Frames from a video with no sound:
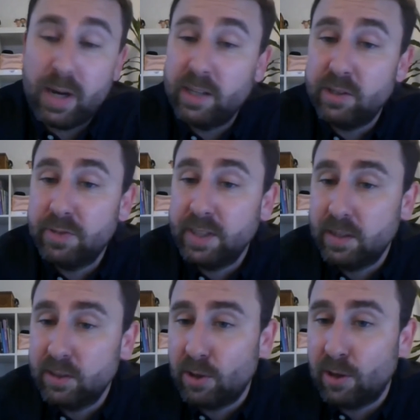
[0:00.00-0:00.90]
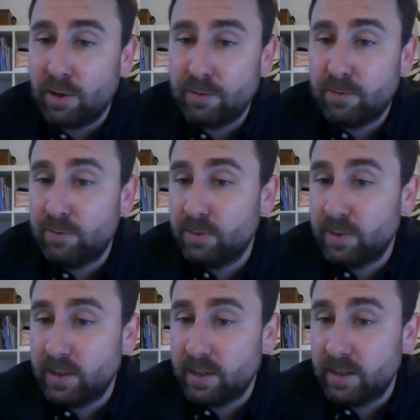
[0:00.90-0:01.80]
field of
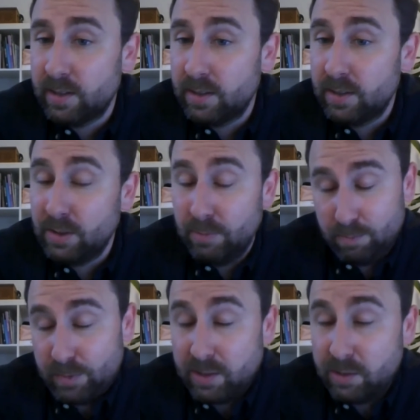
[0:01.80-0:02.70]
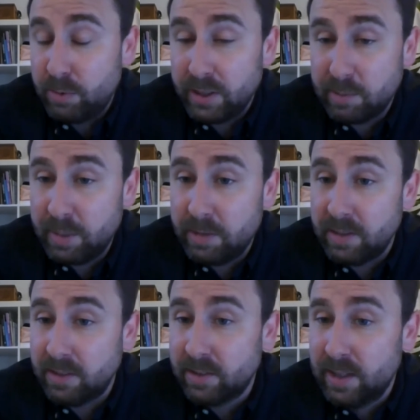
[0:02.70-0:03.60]
customer
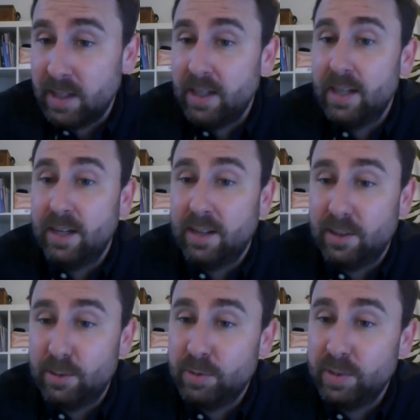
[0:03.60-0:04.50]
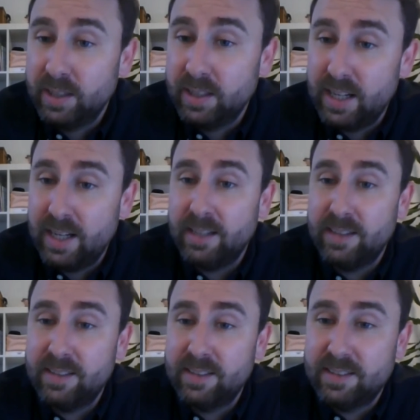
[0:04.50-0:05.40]
experience, really.
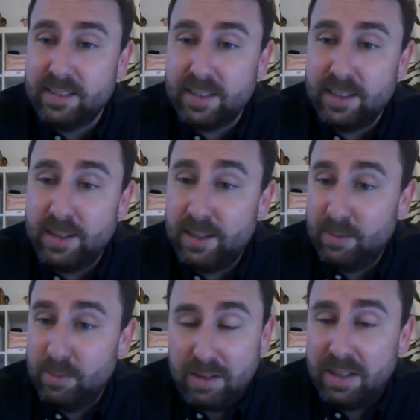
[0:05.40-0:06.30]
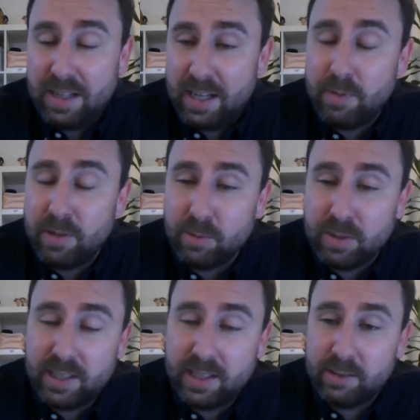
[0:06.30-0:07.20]
And I think anybody
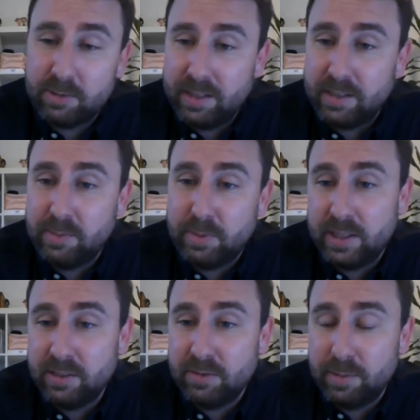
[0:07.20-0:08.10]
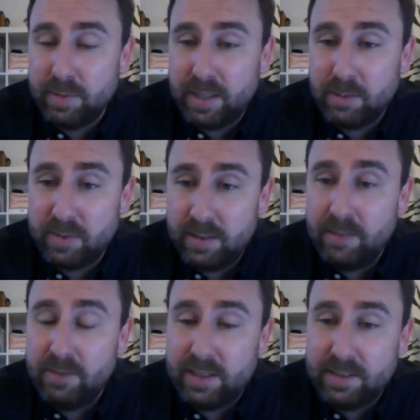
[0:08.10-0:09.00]
will take a great inspiration from that
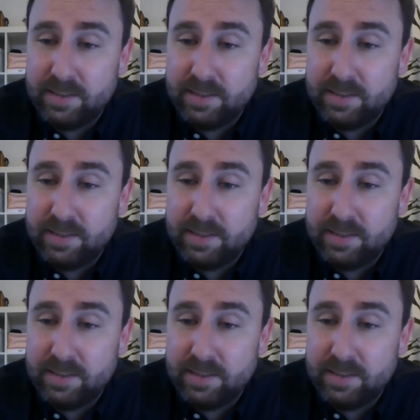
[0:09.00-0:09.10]
event.